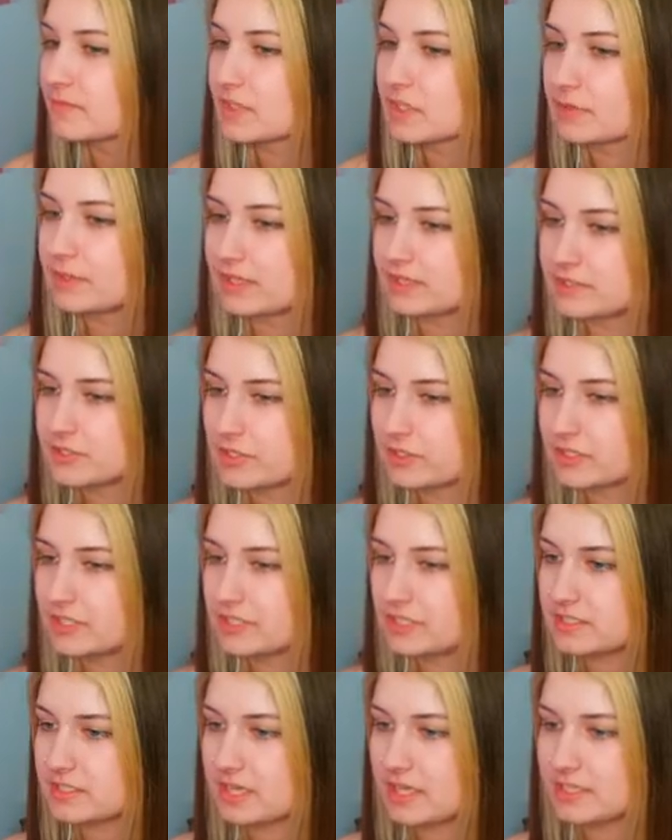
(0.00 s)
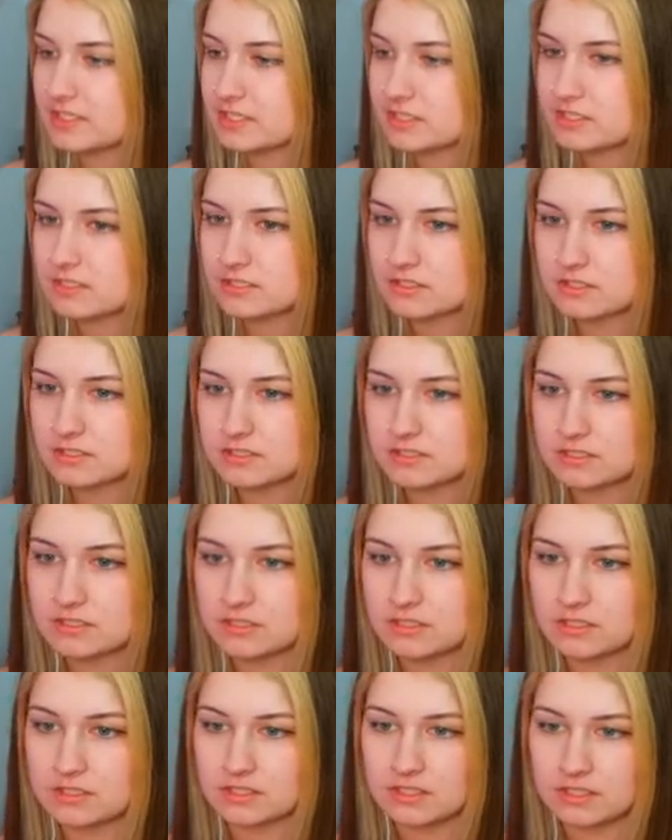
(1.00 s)
Okay, let's talk to these guys.
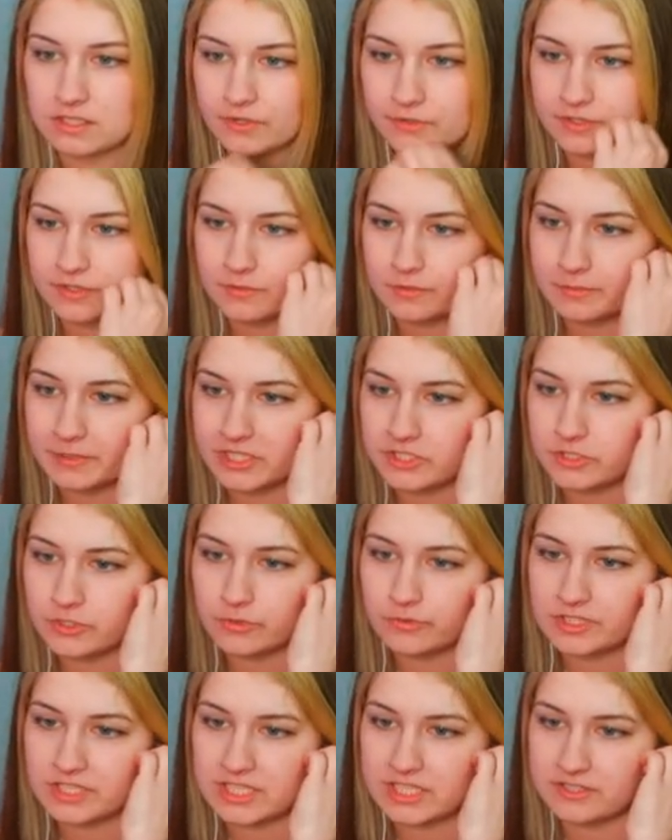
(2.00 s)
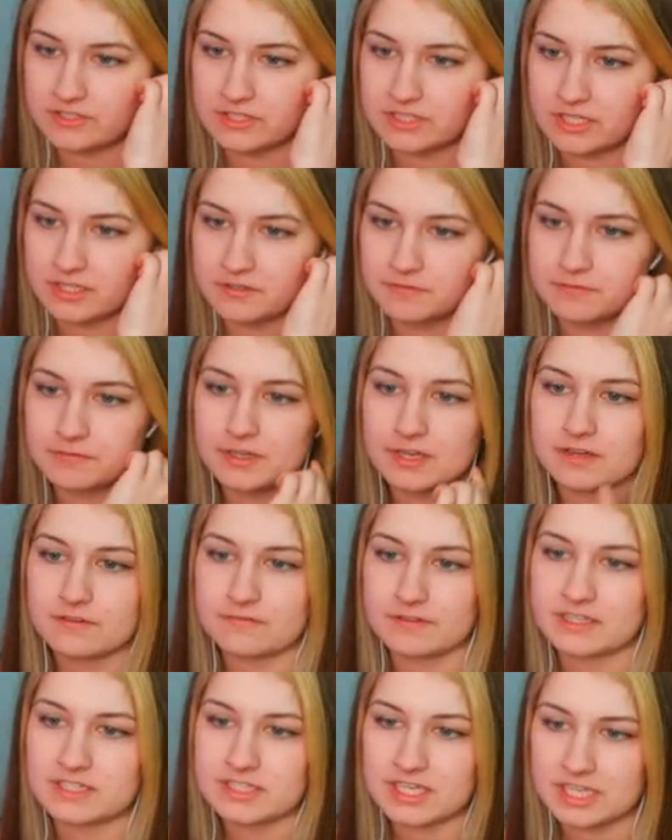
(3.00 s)
I only ever played two of the Tales of uh,
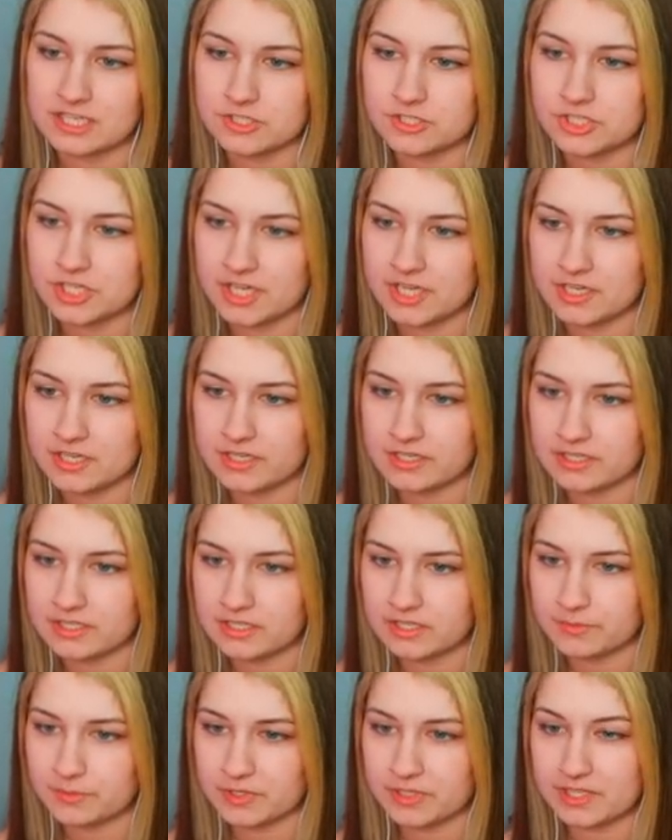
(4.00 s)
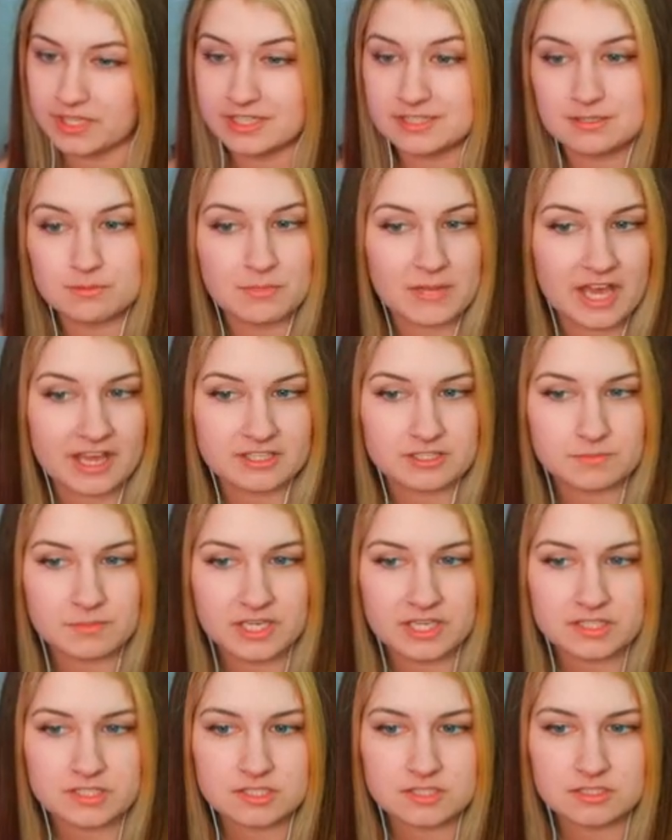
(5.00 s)
Fantasia, and I really like some
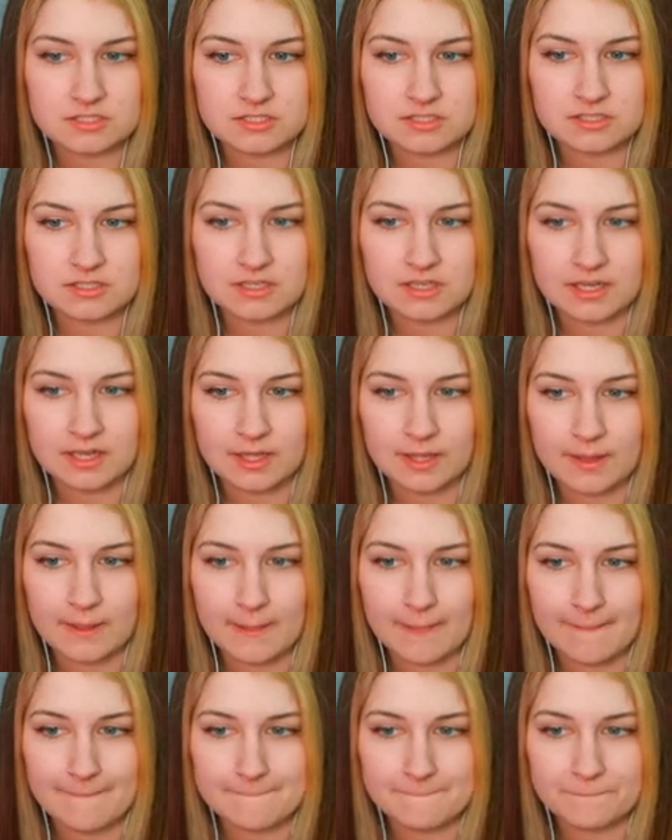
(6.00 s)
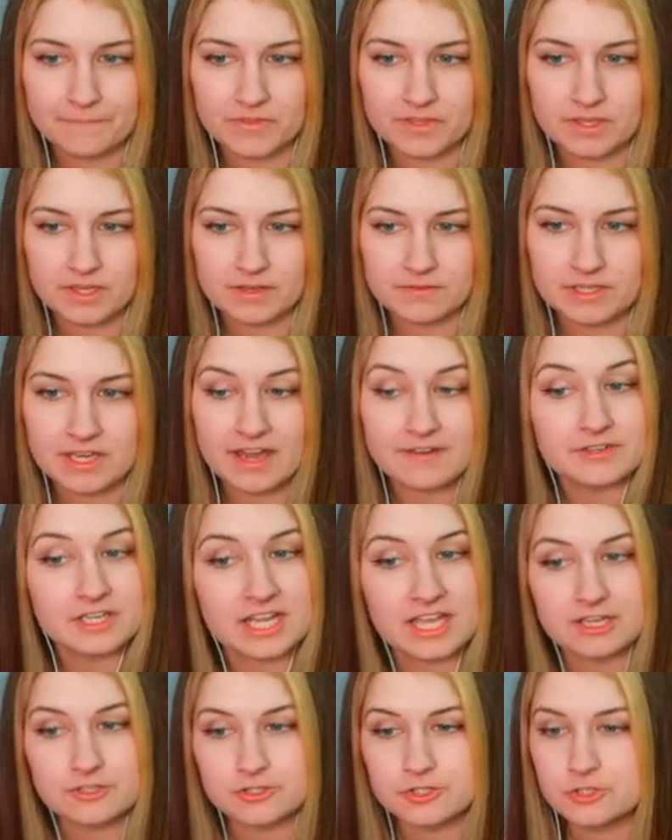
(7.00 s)
aspects um, uh, haven't
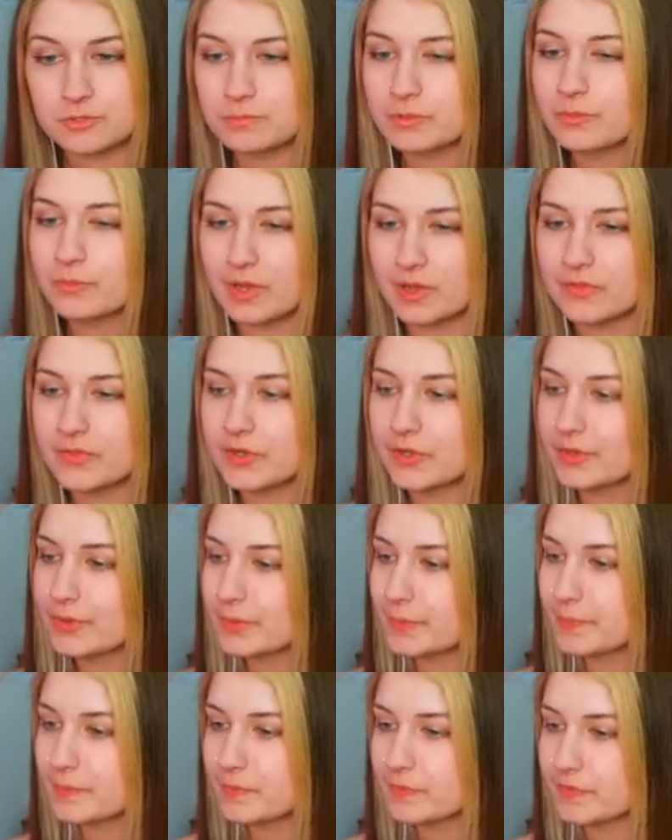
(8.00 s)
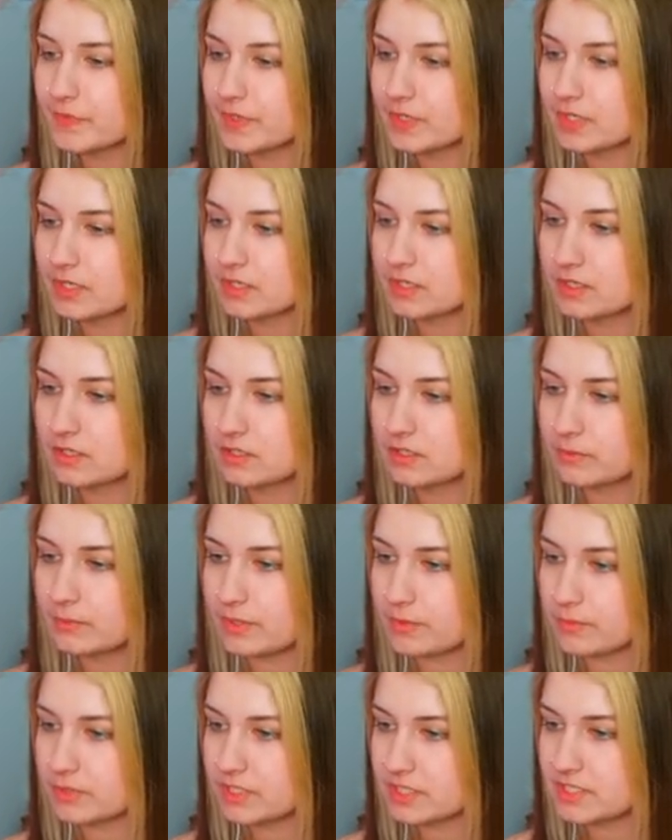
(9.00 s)
aged super well though. Wait,
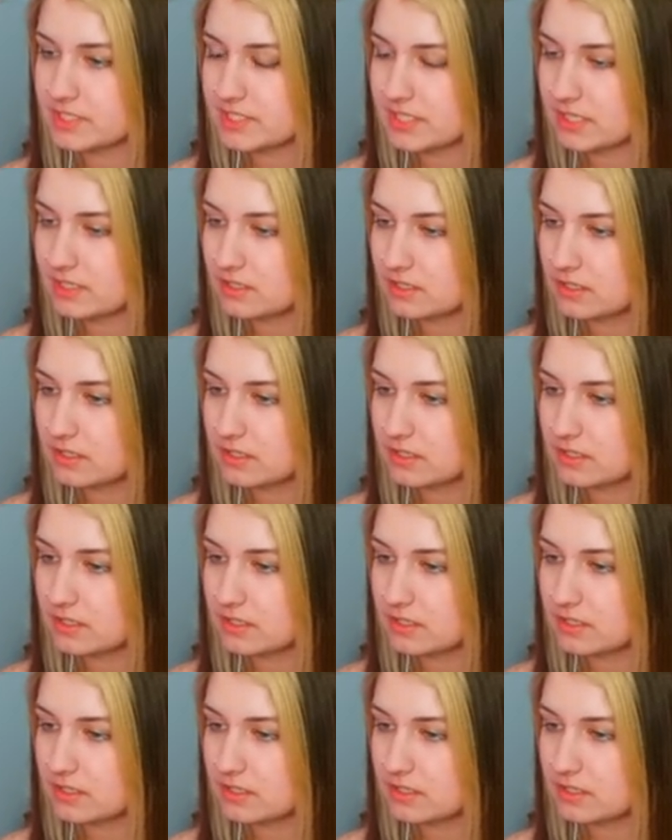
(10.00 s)
what did he say?